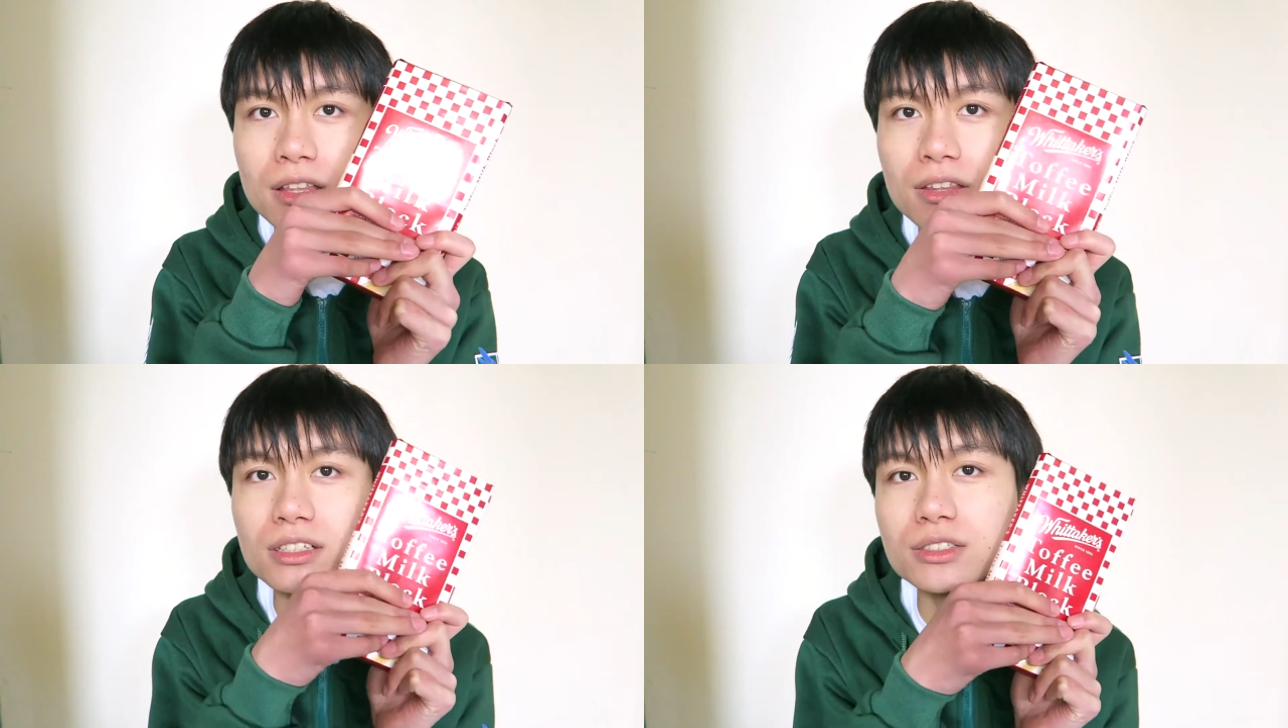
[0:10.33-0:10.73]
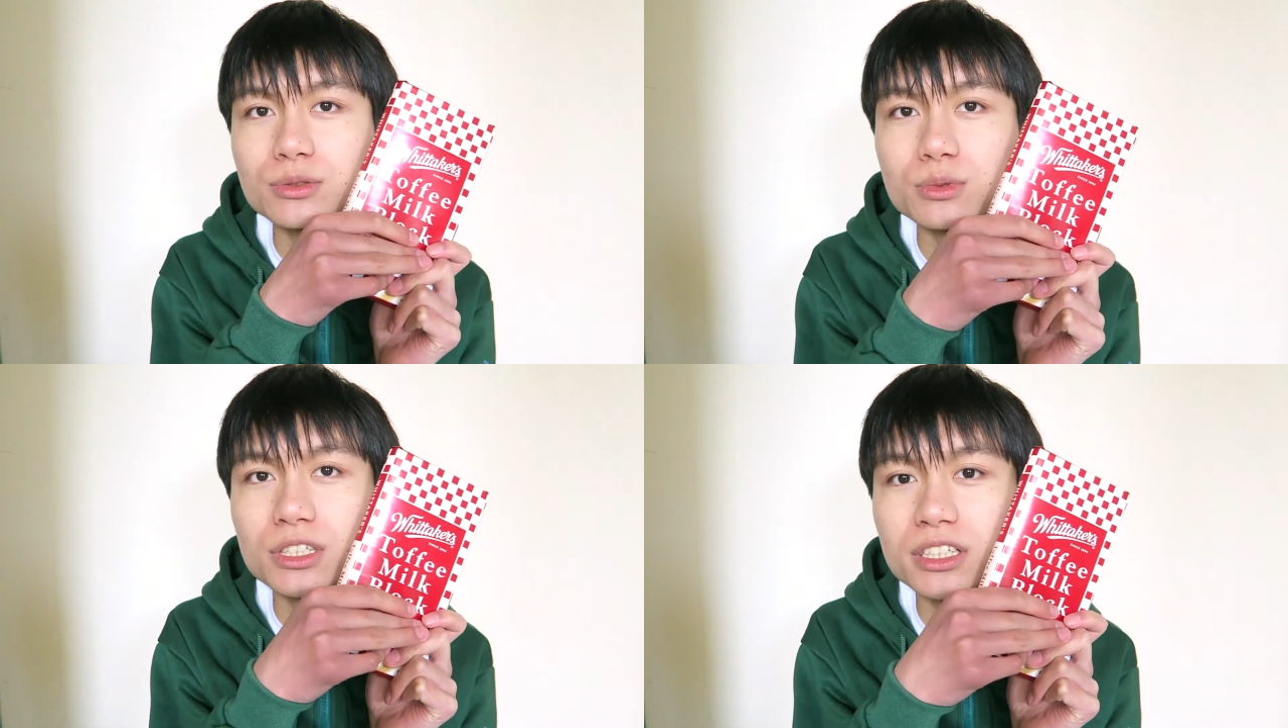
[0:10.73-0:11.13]
this
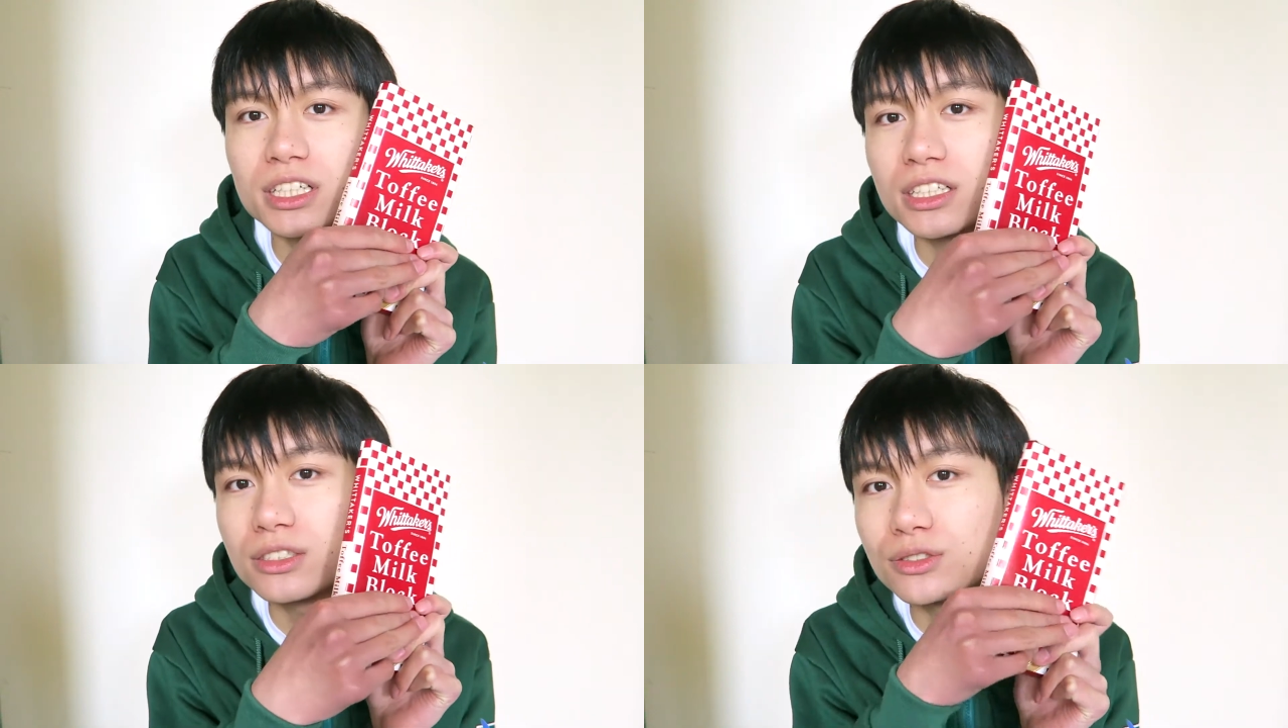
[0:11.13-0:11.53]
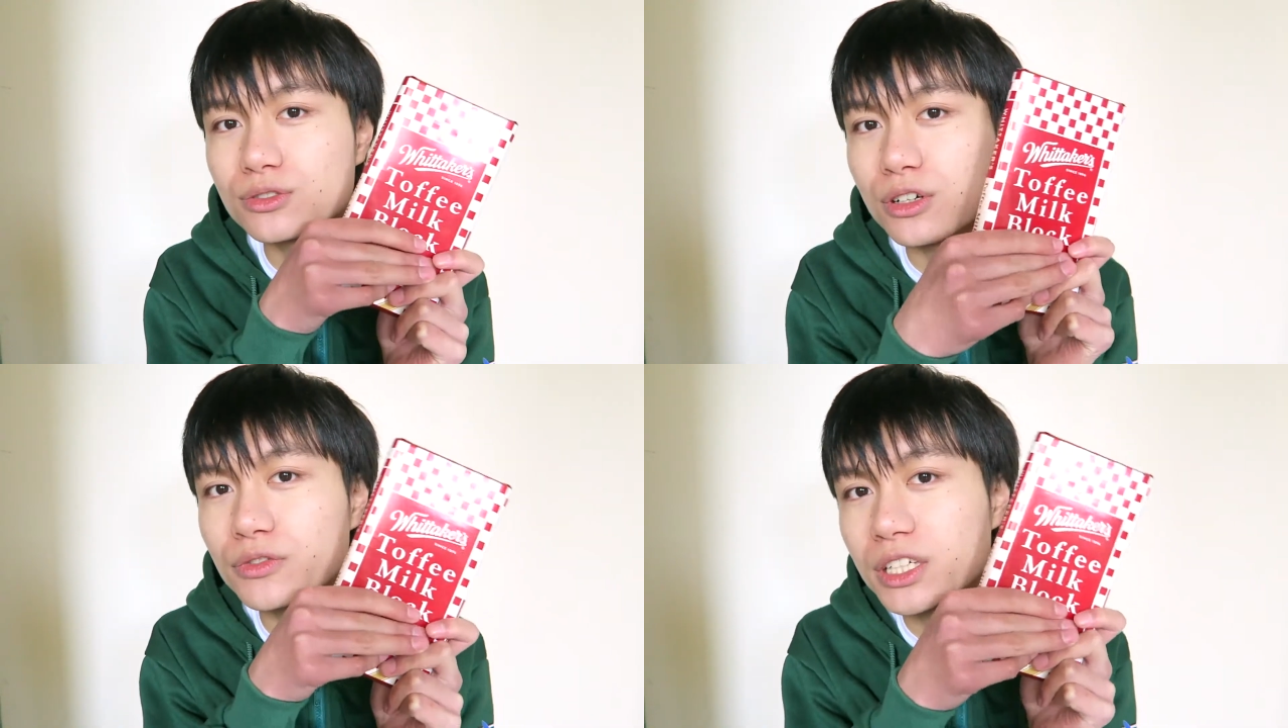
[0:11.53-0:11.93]

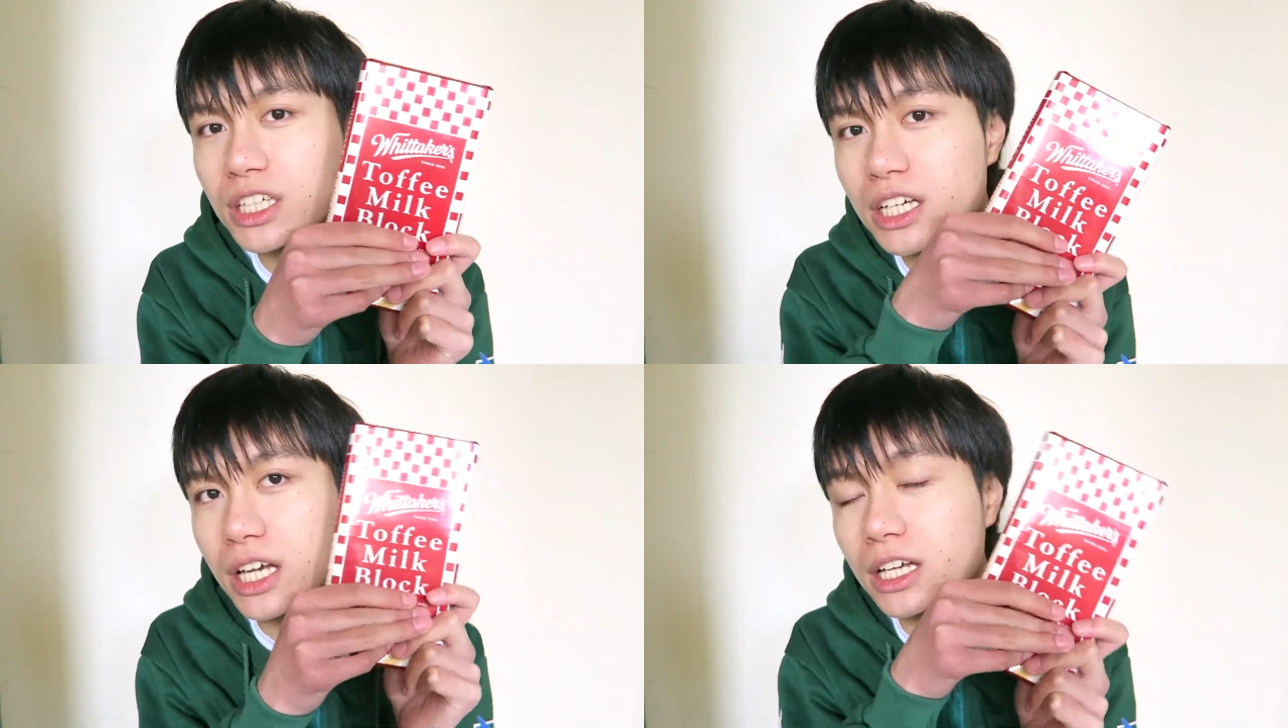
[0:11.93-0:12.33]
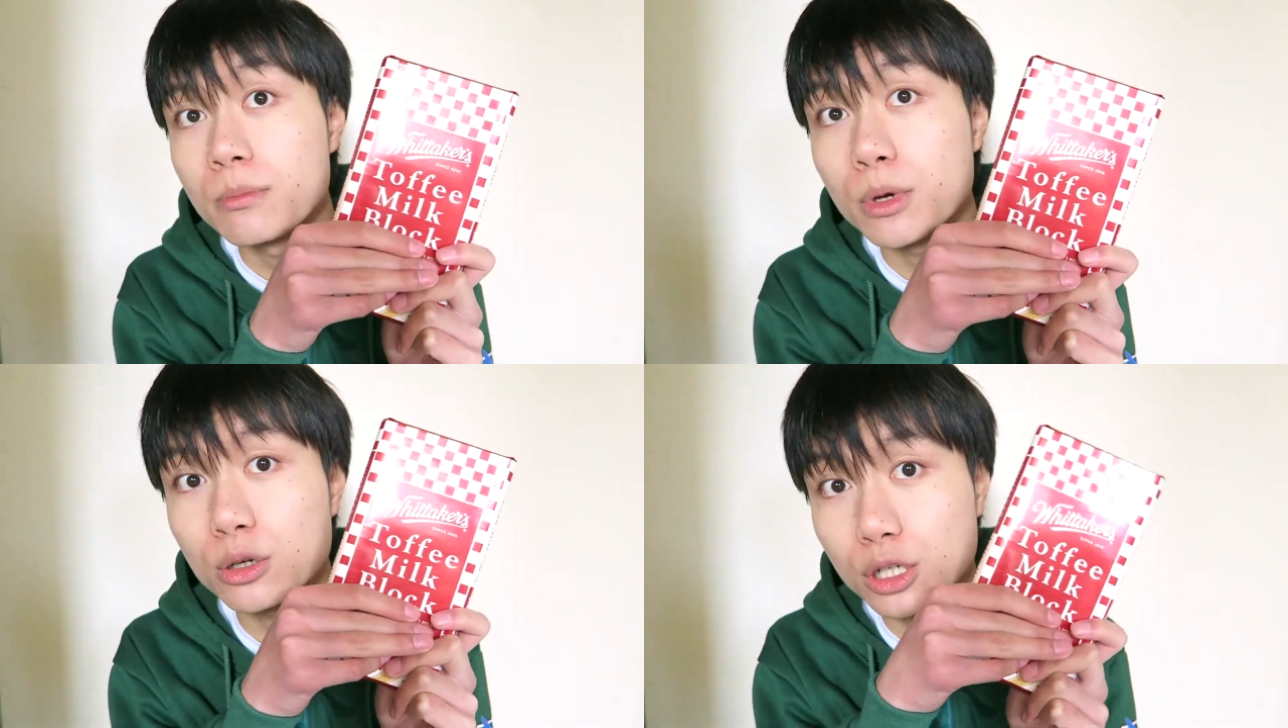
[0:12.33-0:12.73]
Whittaker's Toffee
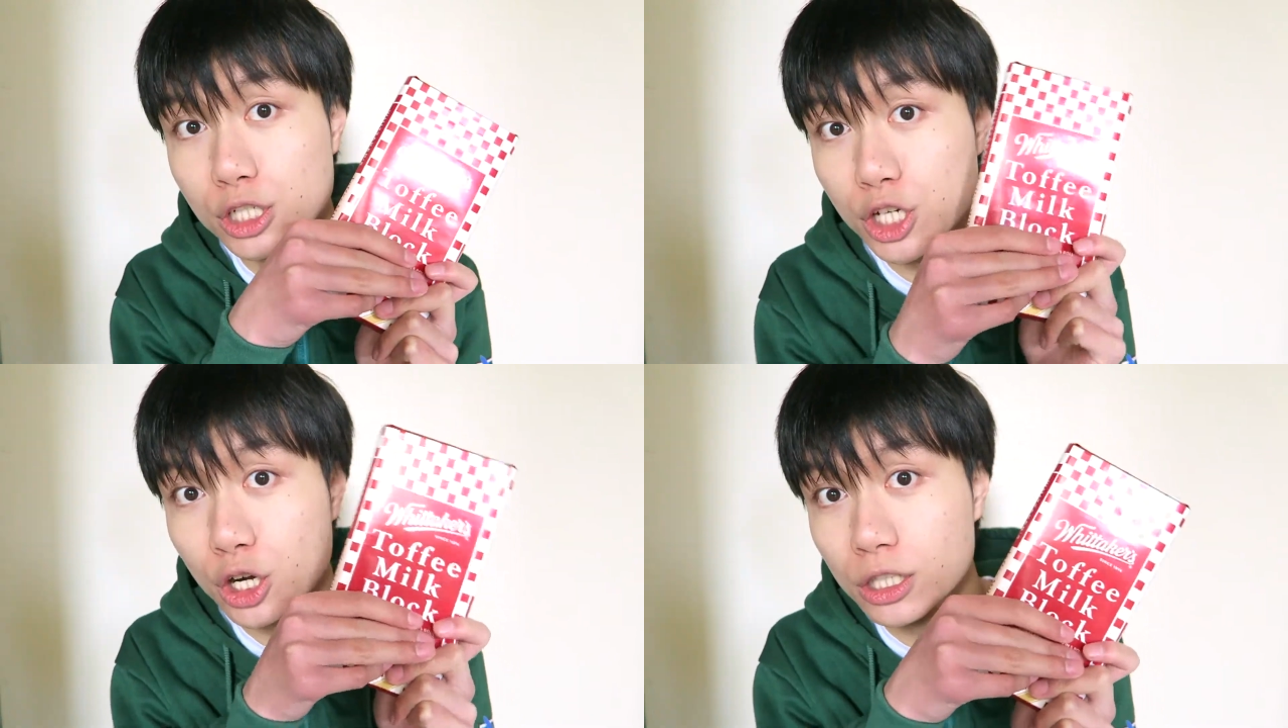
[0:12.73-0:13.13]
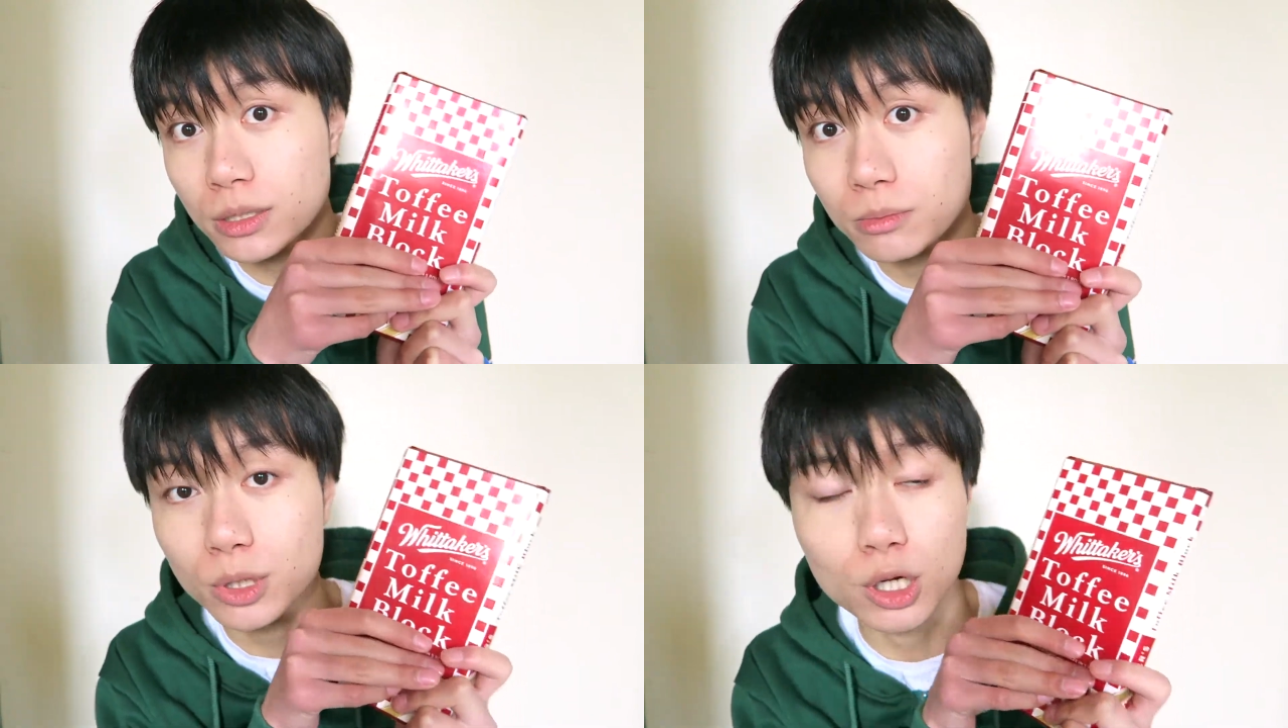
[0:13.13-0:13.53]
Milk Chocolate